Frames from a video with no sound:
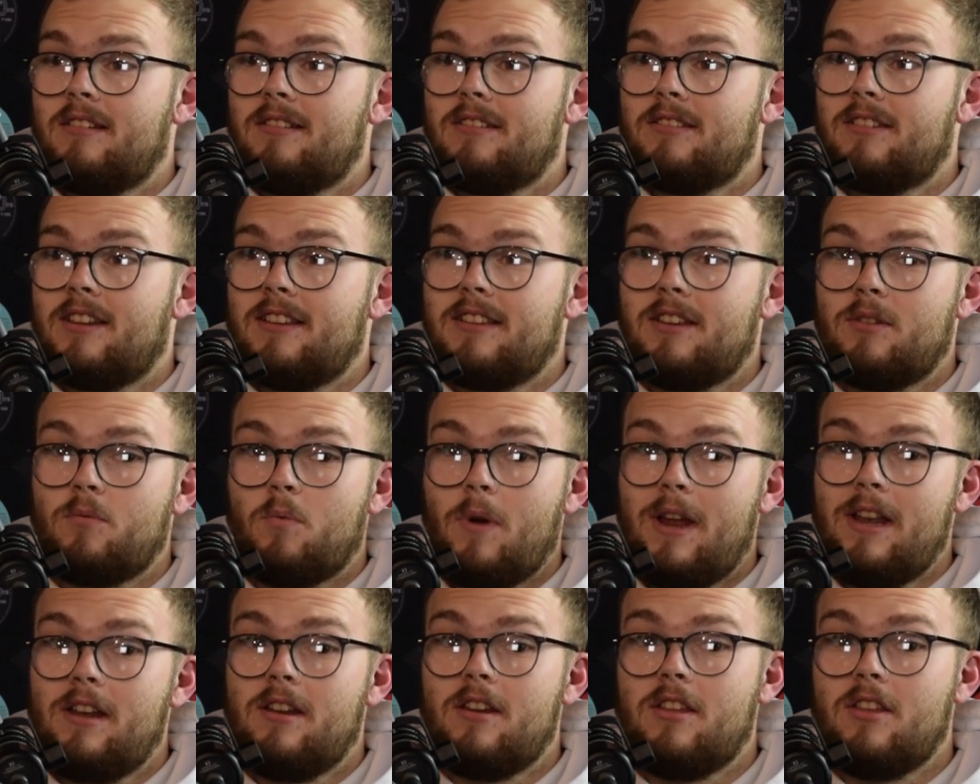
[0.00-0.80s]
So I said,
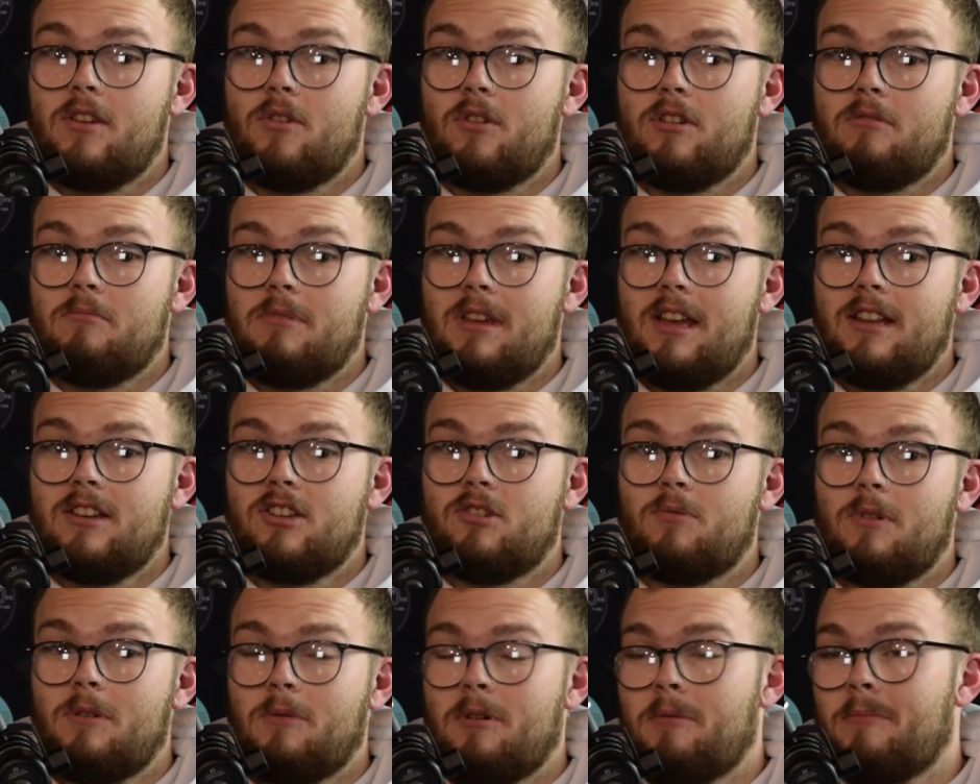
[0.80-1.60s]
when are you going to be in?
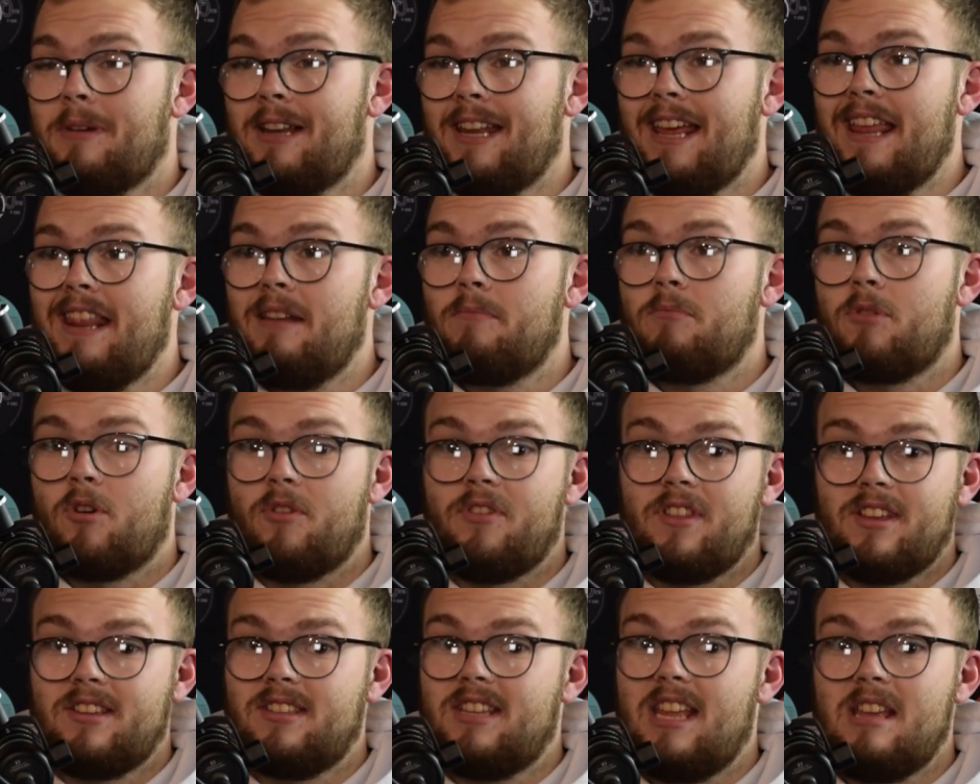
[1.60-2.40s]
She went, well, I'm in Edinburgh
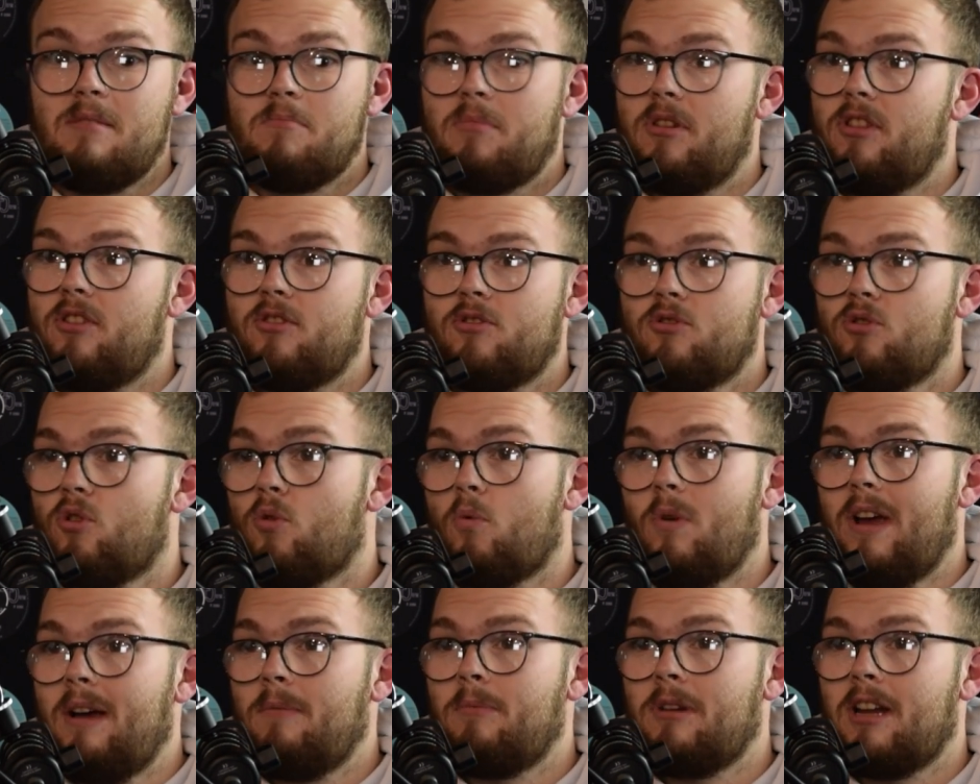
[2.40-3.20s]
on this date, but there's no
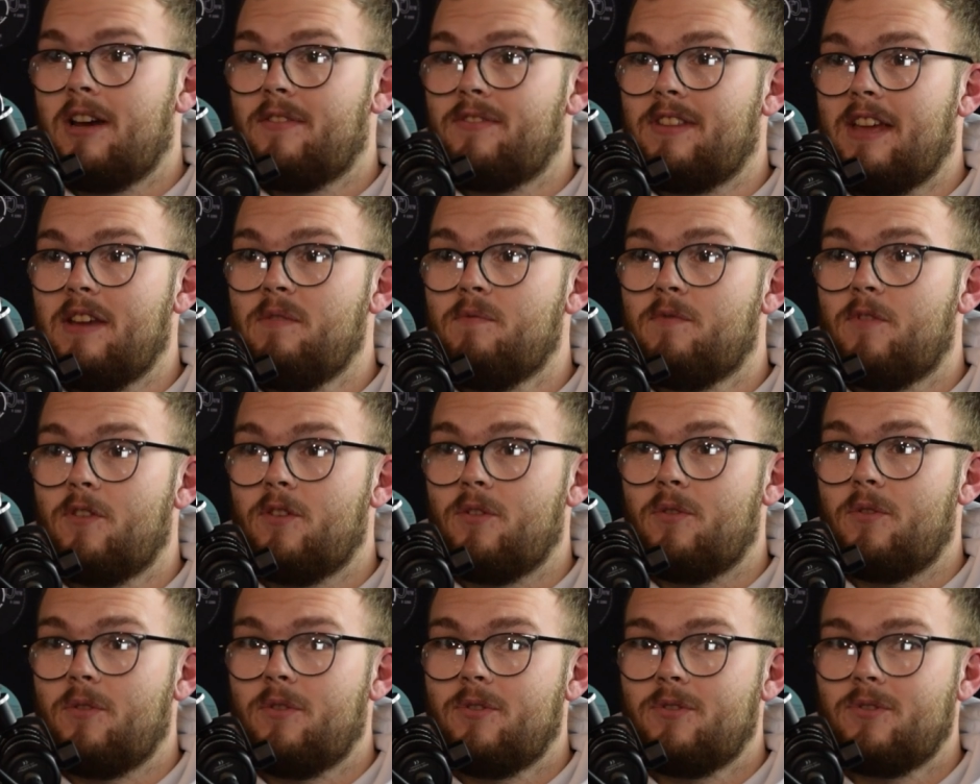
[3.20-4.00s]
way I'm going to have time for
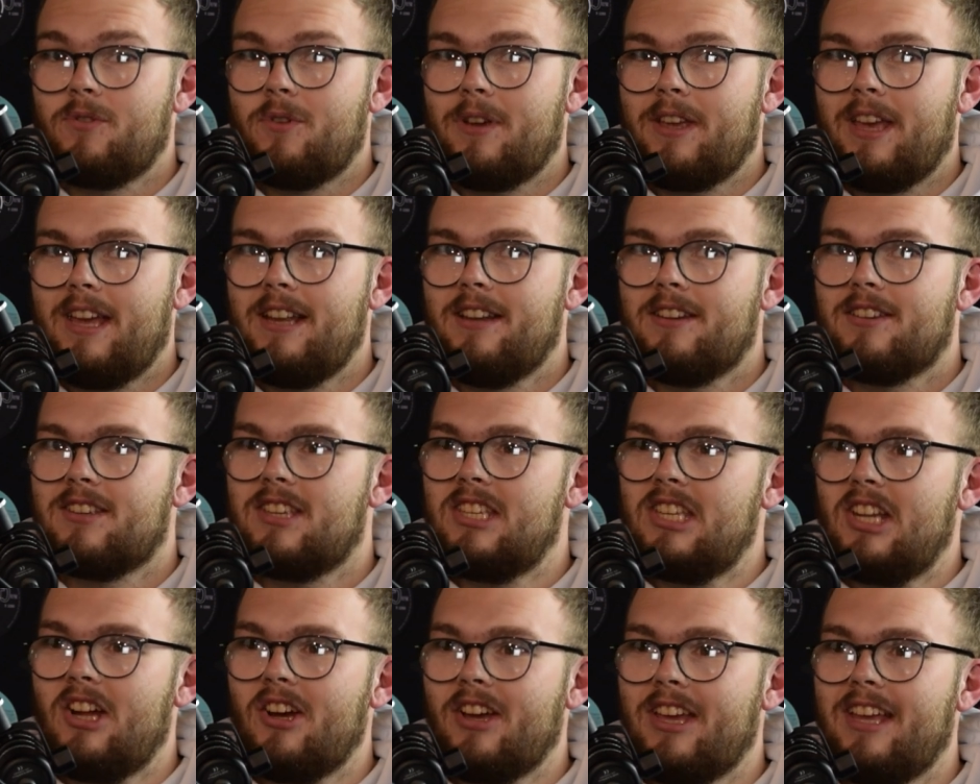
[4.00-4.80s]
you. So I kind of
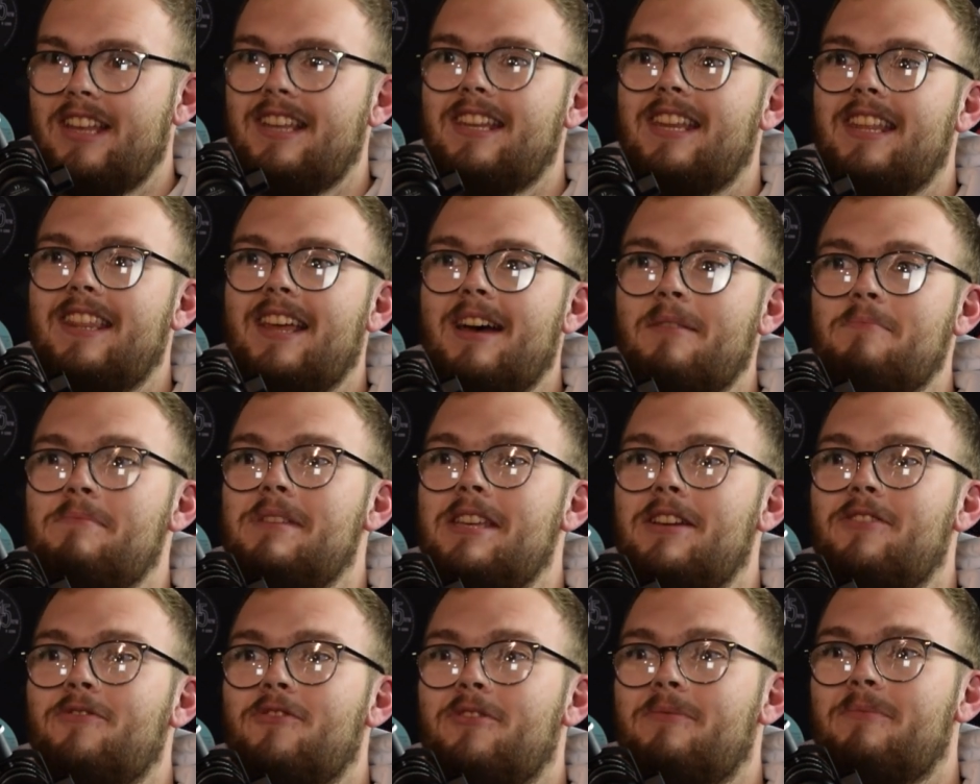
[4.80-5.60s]
snuck into that
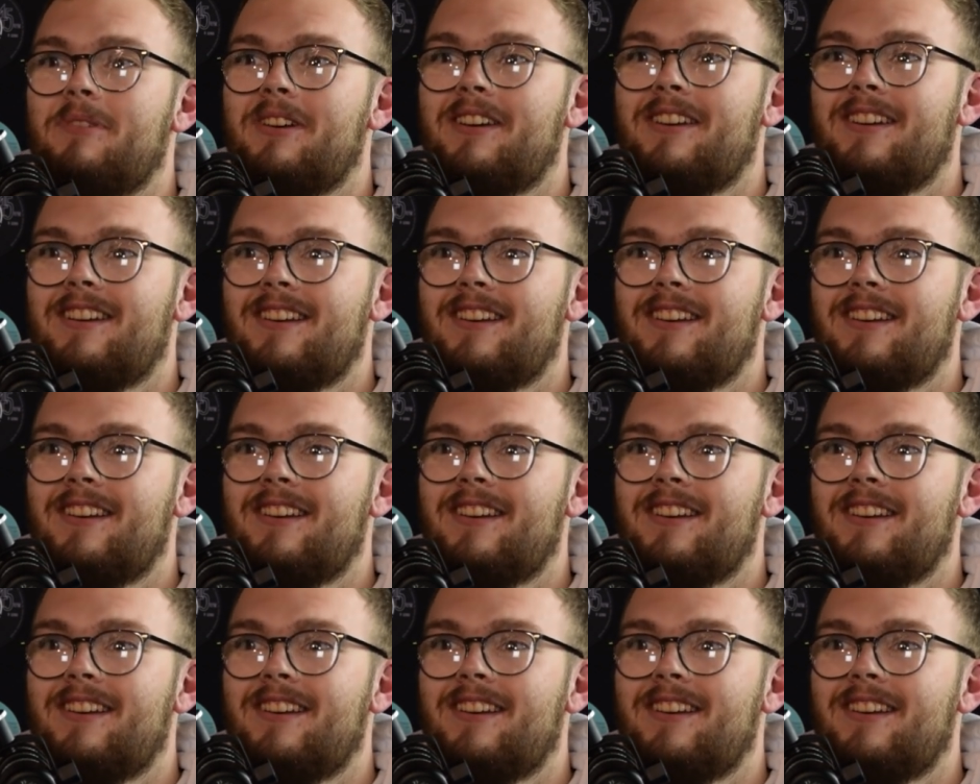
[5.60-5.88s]
meeting room.